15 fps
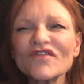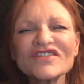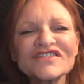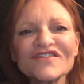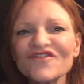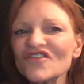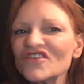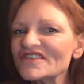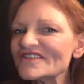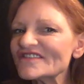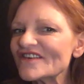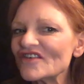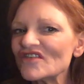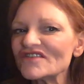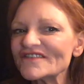of a different
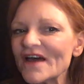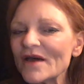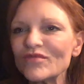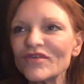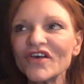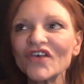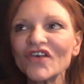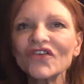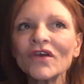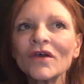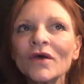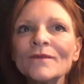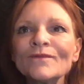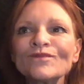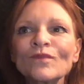skill set because
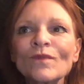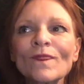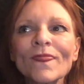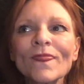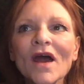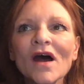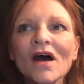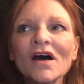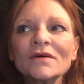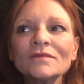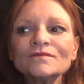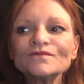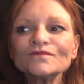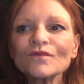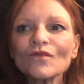
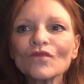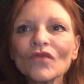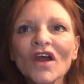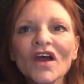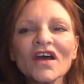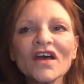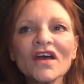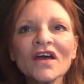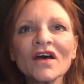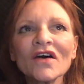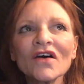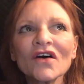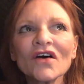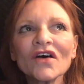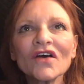um
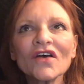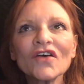uh,